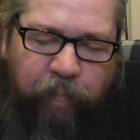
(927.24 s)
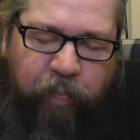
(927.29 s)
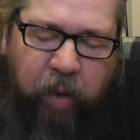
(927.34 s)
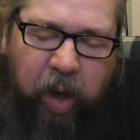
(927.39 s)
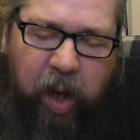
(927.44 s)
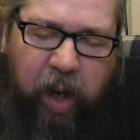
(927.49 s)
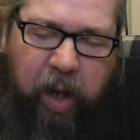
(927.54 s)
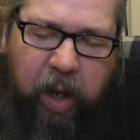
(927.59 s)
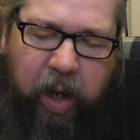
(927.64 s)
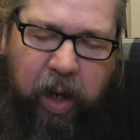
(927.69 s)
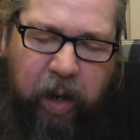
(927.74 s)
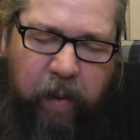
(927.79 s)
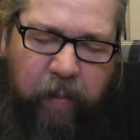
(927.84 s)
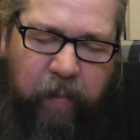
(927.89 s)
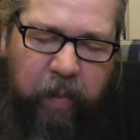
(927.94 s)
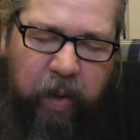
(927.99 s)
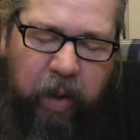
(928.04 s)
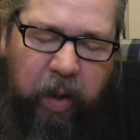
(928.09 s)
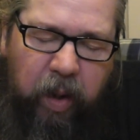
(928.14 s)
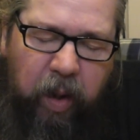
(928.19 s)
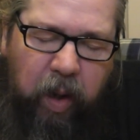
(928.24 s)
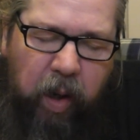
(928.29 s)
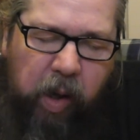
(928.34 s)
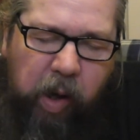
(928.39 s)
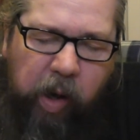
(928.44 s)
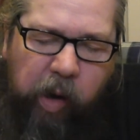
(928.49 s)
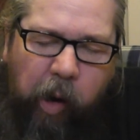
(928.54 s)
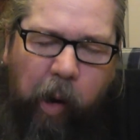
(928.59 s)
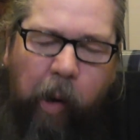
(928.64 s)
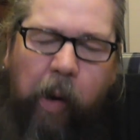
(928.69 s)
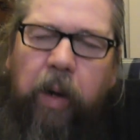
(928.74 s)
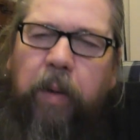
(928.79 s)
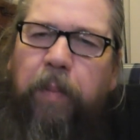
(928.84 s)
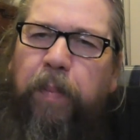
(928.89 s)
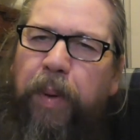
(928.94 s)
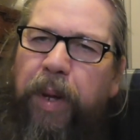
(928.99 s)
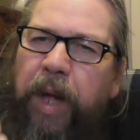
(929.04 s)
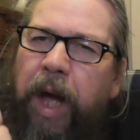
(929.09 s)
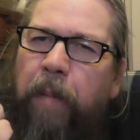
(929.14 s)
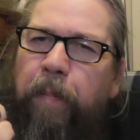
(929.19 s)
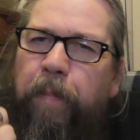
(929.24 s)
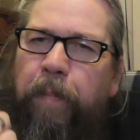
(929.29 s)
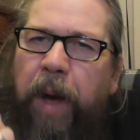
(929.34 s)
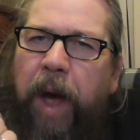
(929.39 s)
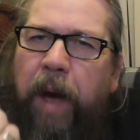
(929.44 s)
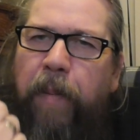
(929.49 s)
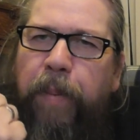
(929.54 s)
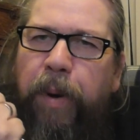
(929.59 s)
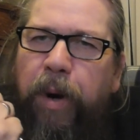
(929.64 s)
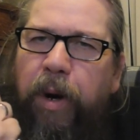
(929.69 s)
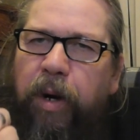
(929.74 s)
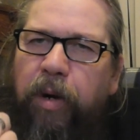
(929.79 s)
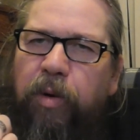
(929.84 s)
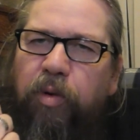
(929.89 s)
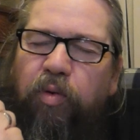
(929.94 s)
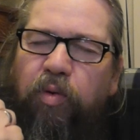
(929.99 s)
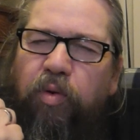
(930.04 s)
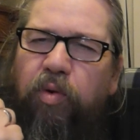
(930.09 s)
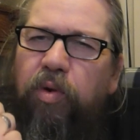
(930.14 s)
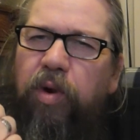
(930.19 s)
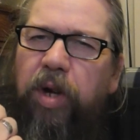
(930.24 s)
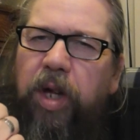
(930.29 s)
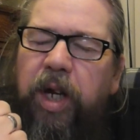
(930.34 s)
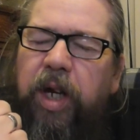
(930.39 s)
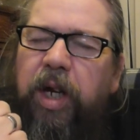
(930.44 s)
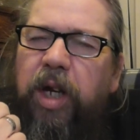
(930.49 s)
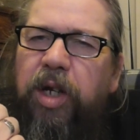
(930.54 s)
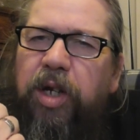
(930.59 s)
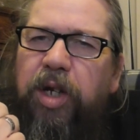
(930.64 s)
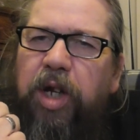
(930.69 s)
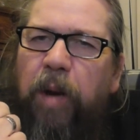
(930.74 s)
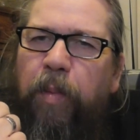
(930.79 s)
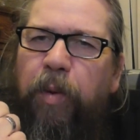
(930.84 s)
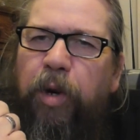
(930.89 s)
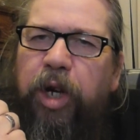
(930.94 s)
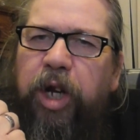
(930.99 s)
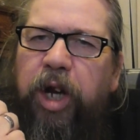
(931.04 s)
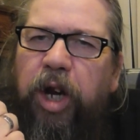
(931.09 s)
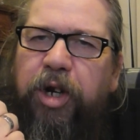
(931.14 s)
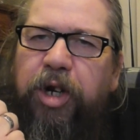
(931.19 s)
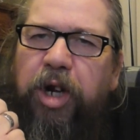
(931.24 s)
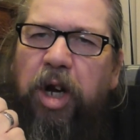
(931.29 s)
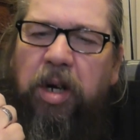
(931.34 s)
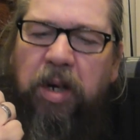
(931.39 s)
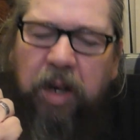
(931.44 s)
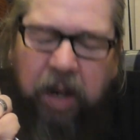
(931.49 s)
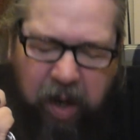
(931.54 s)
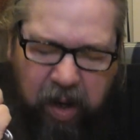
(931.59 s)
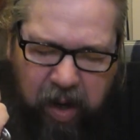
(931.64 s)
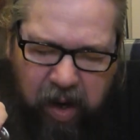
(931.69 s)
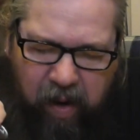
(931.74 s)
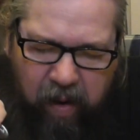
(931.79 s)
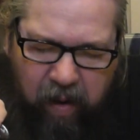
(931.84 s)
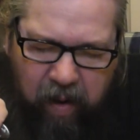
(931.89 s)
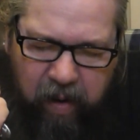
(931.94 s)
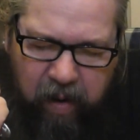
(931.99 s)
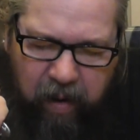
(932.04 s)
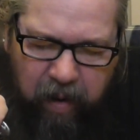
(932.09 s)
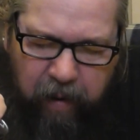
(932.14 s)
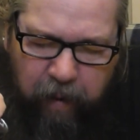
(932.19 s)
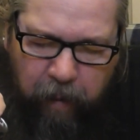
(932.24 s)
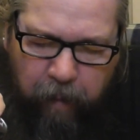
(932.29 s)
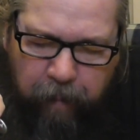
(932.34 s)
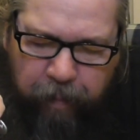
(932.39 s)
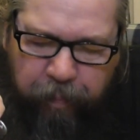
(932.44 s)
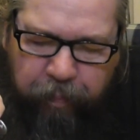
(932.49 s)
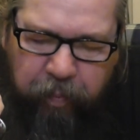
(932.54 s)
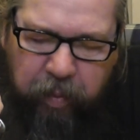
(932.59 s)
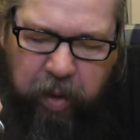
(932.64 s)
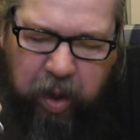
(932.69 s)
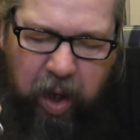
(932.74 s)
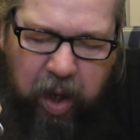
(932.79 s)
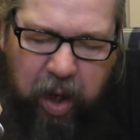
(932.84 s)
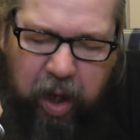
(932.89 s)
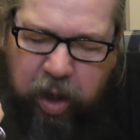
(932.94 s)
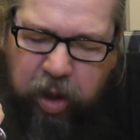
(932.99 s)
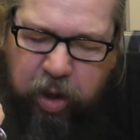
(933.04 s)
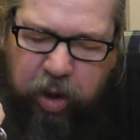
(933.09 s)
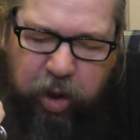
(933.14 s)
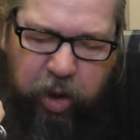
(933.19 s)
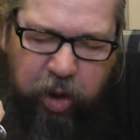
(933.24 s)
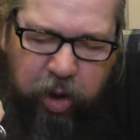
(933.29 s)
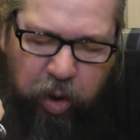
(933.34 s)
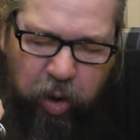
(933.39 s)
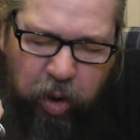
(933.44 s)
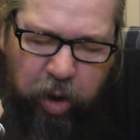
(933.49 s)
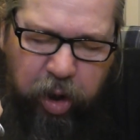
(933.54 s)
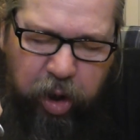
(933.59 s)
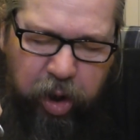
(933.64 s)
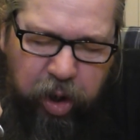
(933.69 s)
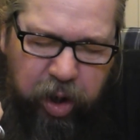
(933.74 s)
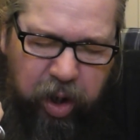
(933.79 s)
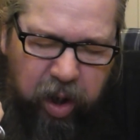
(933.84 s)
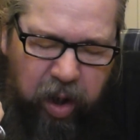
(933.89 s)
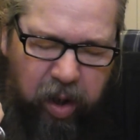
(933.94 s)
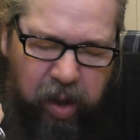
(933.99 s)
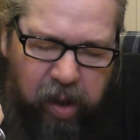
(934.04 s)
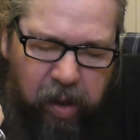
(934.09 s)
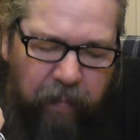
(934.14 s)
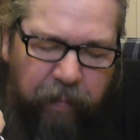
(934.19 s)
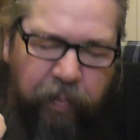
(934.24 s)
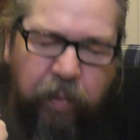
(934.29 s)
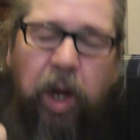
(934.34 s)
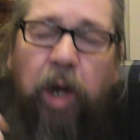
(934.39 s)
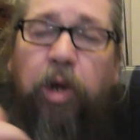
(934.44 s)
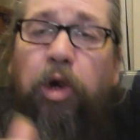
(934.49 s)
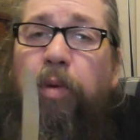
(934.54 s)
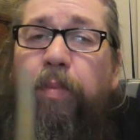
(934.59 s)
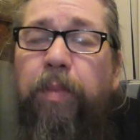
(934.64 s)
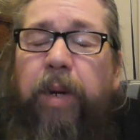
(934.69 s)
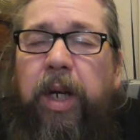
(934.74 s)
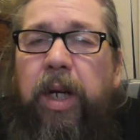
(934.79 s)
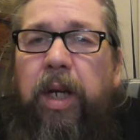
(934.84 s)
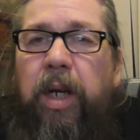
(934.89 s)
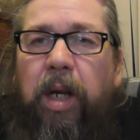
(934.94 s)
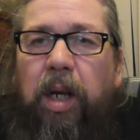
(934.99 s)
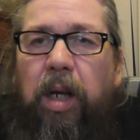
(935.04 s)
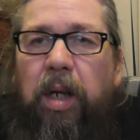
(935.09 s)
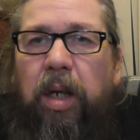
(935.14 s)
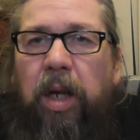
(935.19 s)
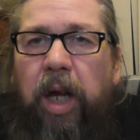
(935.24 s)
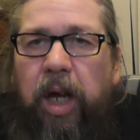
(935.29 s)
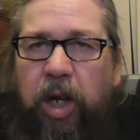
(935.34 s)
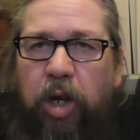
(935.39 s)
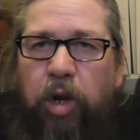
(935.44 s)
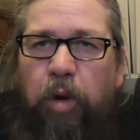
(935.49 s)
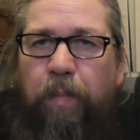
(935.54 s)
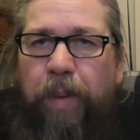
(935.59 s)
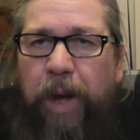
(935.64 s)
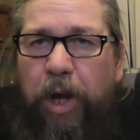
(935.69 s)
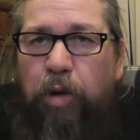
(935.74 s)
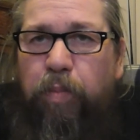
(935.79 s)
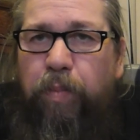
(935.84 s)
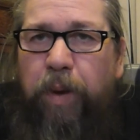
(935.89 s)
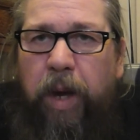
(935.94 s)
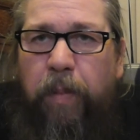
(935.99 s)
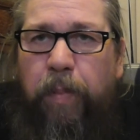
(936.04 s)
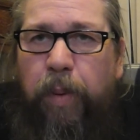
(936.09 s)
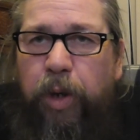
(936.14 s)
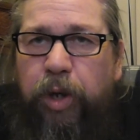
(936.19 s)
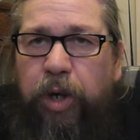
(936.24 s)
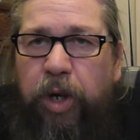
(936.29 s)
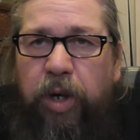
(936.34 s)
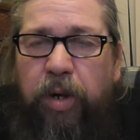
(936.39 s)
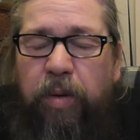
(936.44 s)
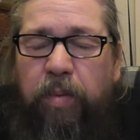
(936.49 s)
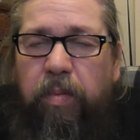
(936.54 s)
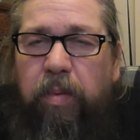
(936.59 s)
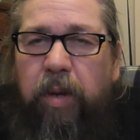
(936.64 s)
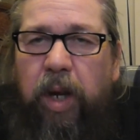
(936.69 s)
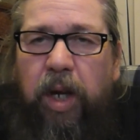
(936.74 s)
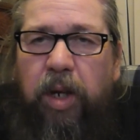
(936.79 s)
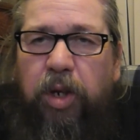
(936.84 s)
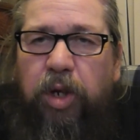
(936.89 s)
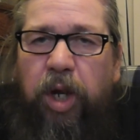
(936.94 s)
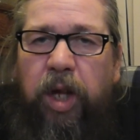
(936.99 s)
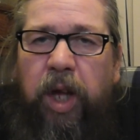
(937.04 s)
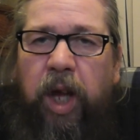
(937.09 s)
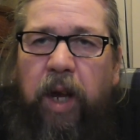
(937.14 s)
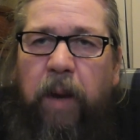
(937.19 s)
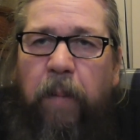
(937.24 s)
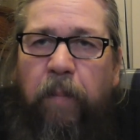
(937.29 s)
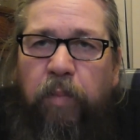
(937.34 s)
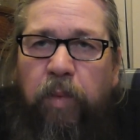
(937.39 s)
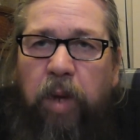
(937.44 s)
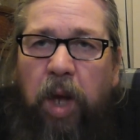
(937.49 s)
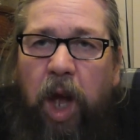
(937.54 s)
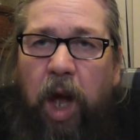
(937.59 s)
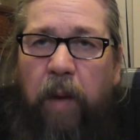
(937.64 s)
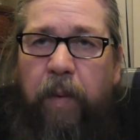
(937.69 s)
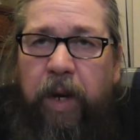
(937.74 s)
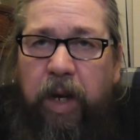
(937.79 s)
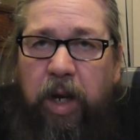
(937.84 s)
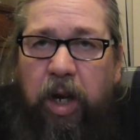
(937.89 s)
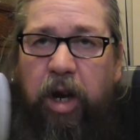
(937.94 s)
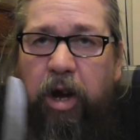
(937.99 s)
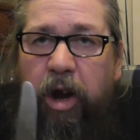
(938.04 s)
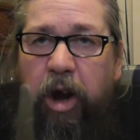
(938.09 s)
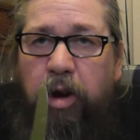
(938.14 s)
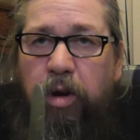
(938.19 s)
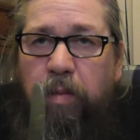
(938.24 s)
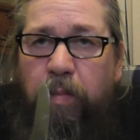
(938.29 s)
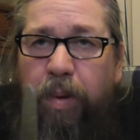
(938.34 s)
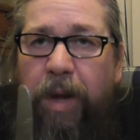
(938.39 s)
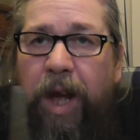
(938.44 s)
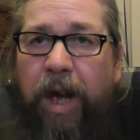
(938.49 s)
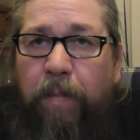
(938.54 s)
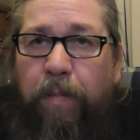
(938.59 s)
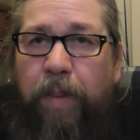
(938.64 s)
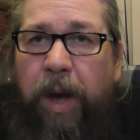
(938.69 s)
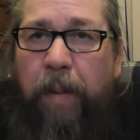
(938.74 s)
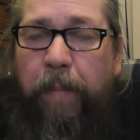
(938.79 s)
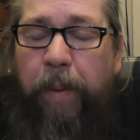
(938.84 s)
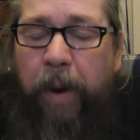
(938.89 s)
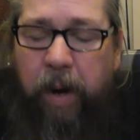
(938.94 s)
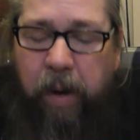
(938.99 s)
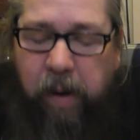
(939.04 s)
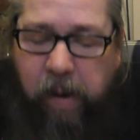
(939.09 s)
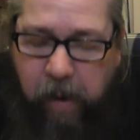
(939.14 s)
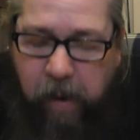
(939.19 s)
but that pepper really does come onto your tongue. It's so good. Now, I don't mean like, you know, bell peppers or that sort of thing. I mean ground black pepper.